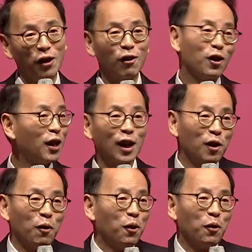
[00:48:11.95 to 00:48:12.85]
Just
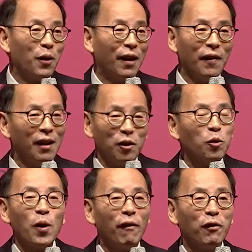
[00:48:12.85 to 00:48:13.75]
you don't
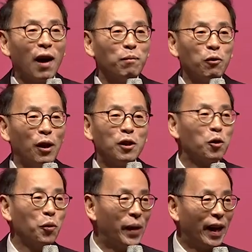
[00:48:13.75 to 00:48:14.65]
have to come to listen
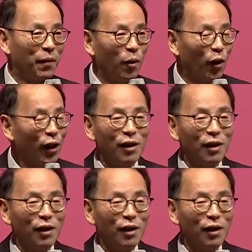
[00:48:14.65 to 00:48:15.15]
to me anymore.